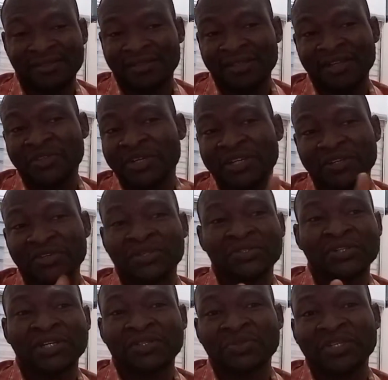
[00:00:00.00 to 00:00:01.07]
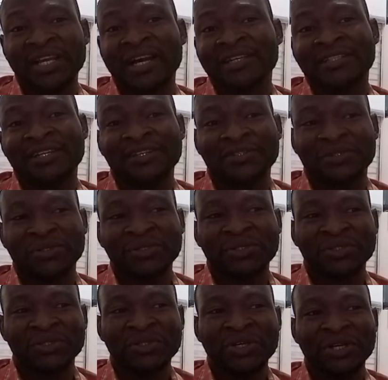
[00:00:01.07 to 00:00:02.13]
It's actually in contrast with the axial
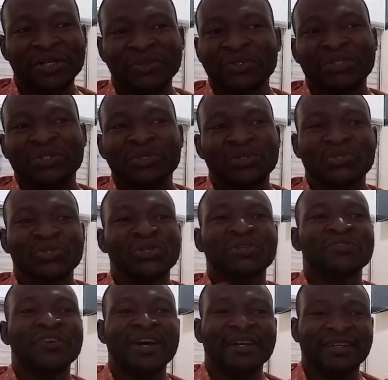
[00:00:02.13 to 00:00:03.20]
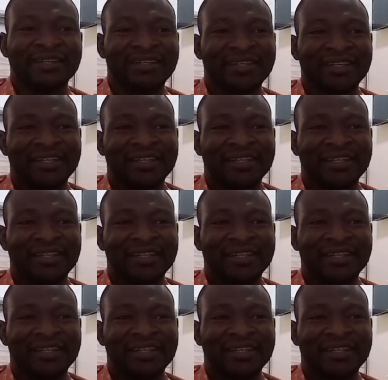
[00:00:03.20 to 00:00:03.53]
resolution, which does not vary